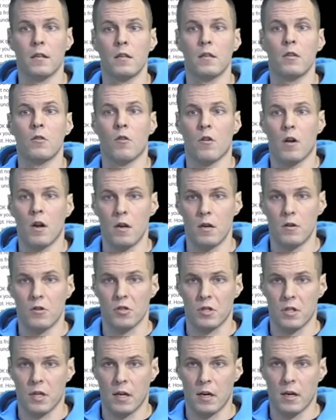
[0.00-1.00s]
your
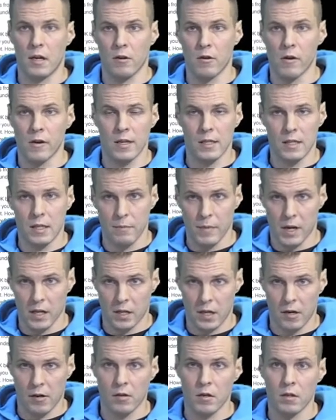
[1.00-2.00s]
understanding against the
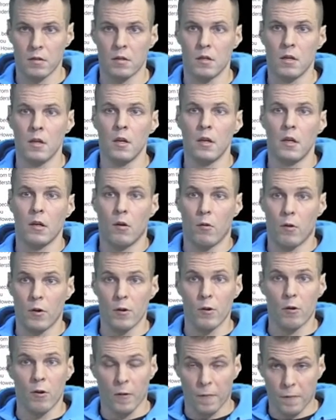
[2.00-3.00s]
materials, or
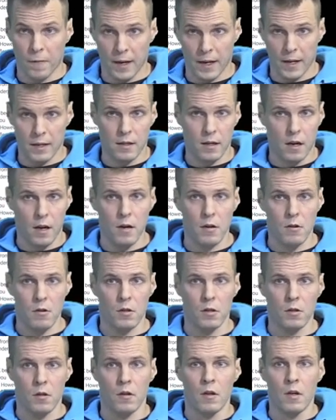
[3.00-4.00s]
you reflect
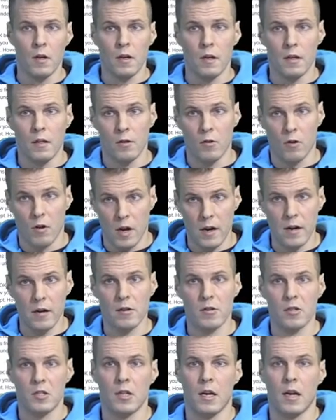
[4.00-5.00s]
your
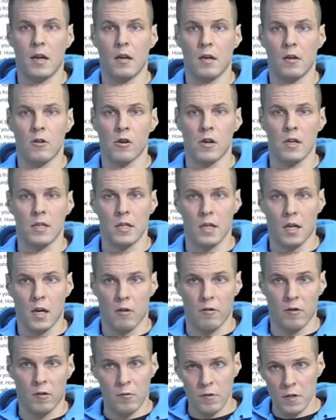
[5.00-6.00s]
understanding against the
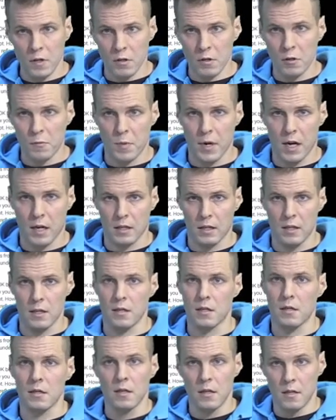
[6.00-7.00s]
current research
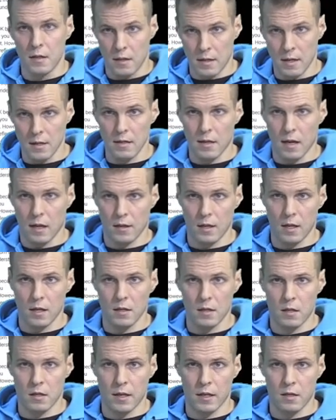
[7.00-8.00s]
practice, then that
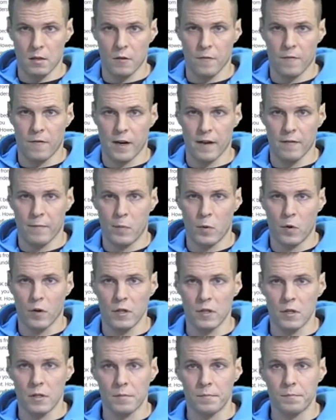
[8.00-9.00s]
gets you 5
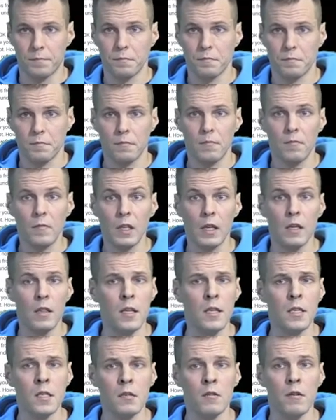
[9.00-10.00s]
points.
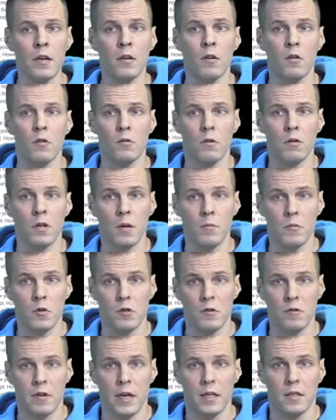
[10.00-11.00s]
This screen also
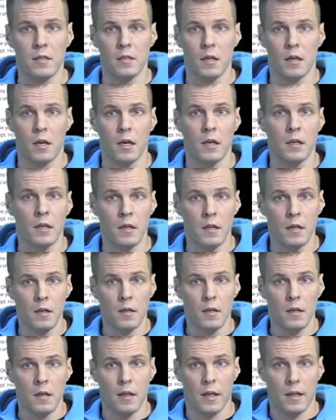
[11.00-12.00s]
demonstrates
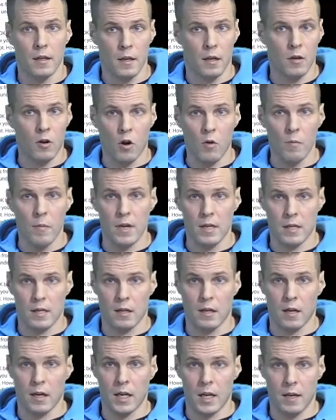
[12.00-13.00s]
the comments that
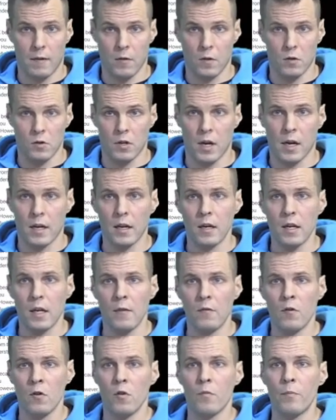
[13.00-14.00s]
I give you. So I can
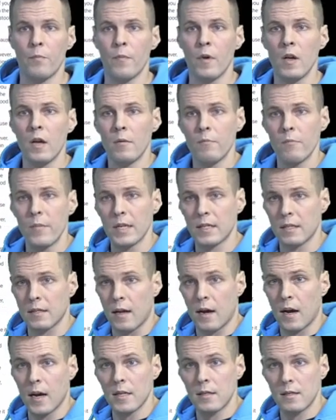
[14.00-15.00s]
give you,
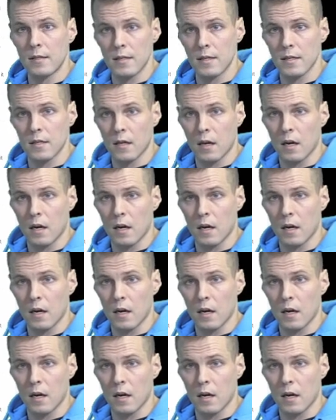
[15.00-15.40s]
besides this